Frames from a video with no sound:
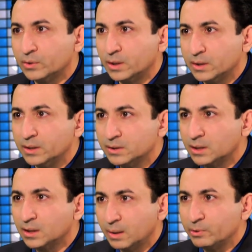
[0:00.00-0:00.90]
are they
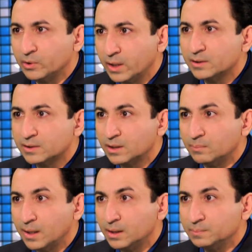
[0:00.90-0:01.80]
still able to get some
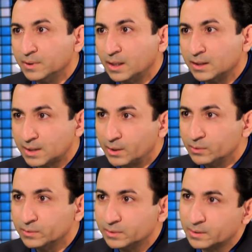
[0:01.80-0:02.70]
help? No, I,
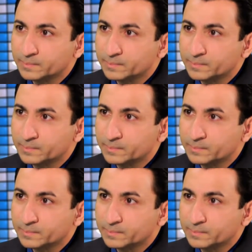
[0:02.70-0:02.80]
I,